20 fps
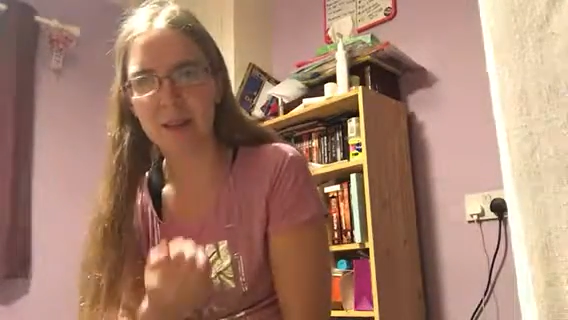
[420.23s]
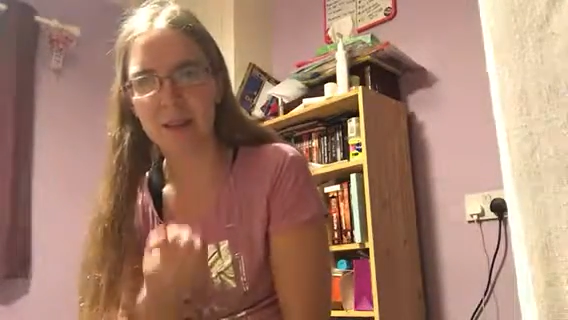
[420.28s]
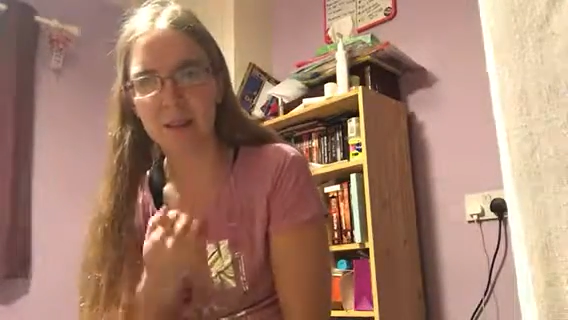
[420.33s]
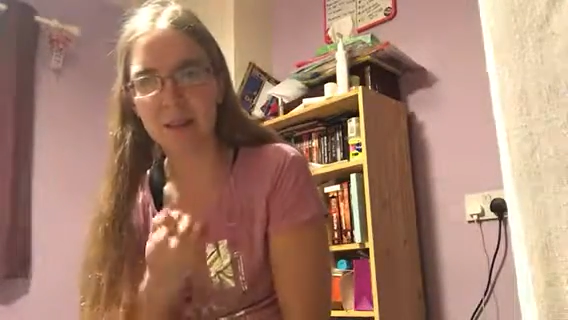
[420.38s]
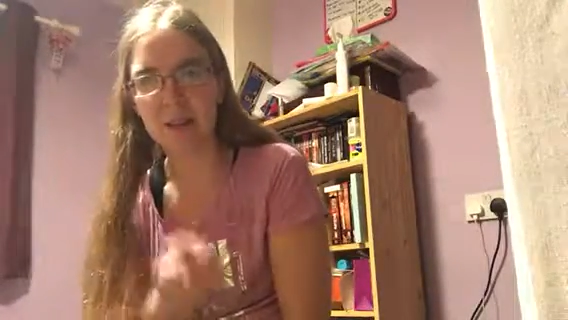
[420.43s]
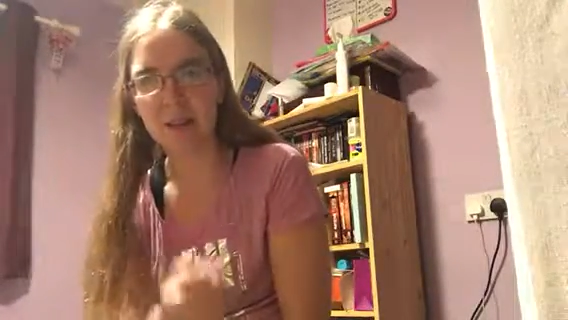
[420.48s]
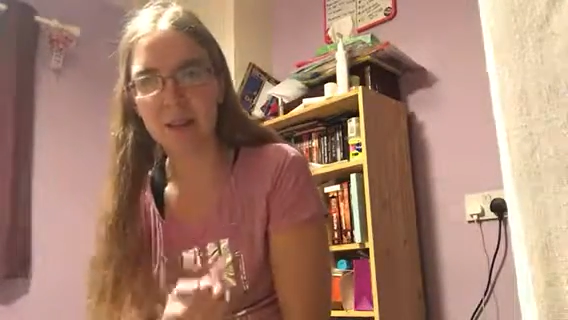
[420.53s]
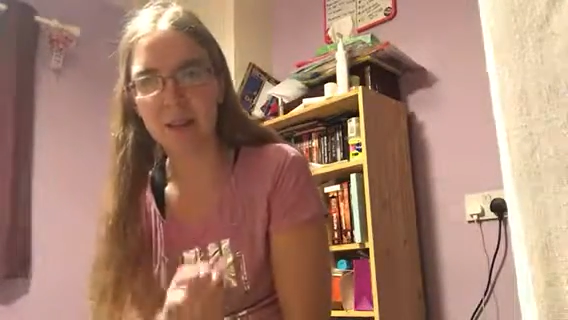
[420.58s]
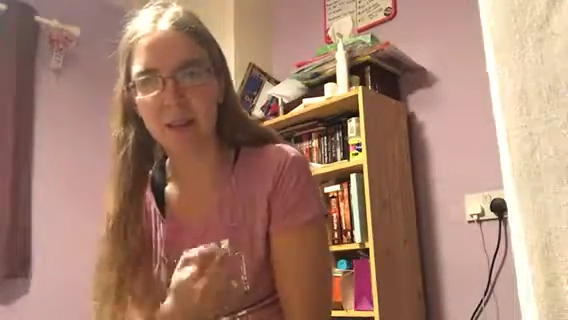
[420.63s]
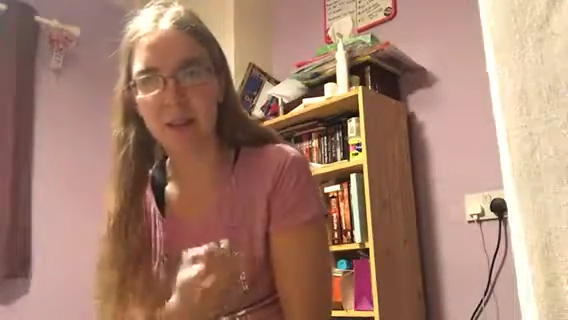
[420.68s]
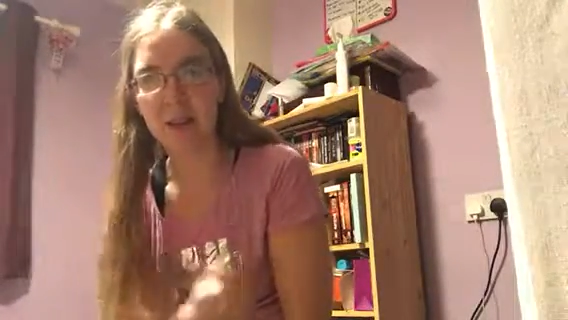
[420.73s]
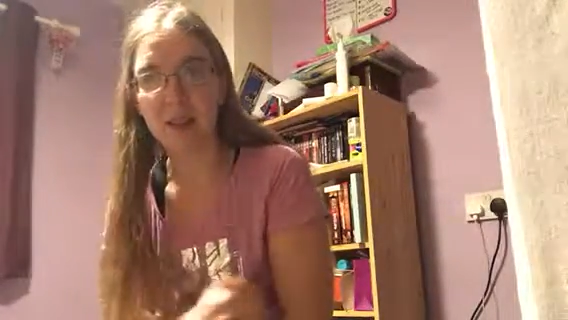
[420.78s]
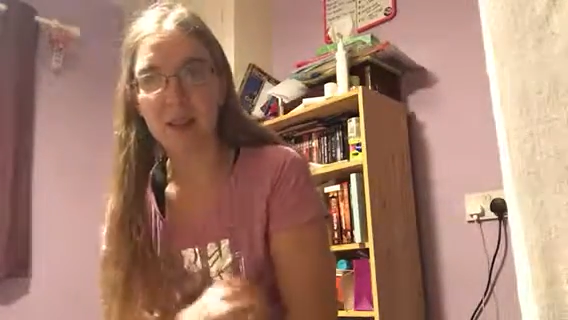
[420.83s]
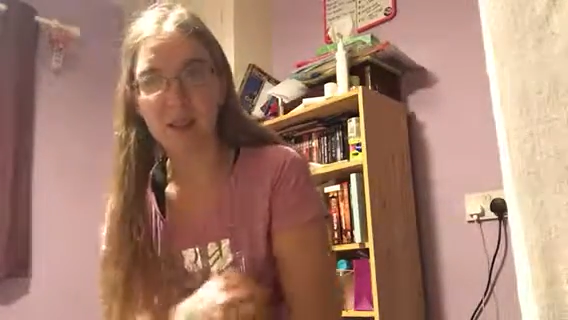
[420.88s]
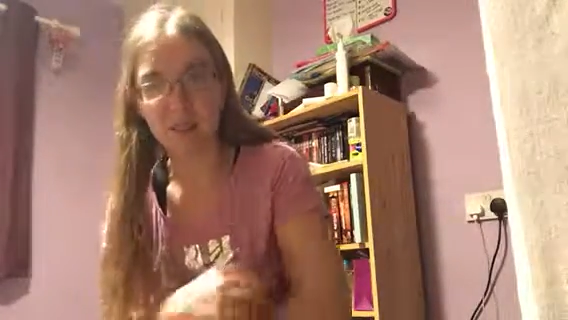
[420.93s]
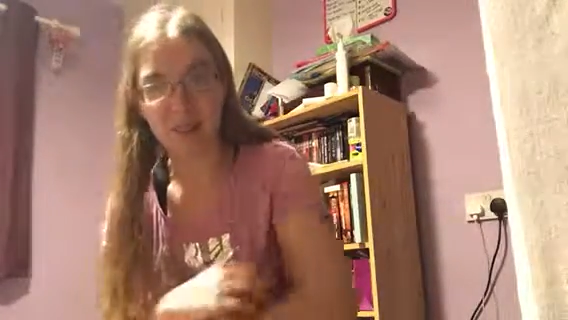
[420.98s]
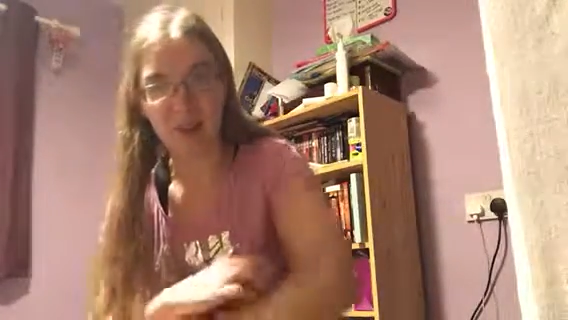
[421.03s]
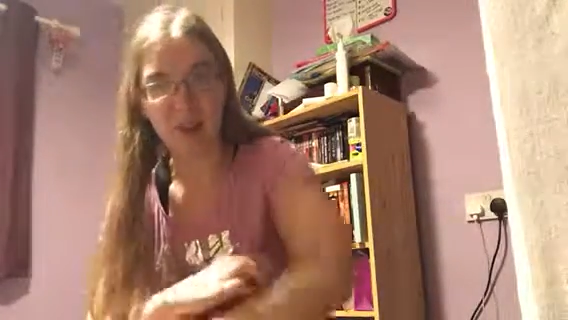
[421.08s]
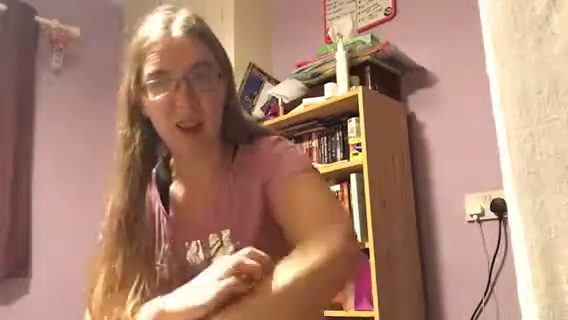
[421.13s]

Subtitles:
that I realised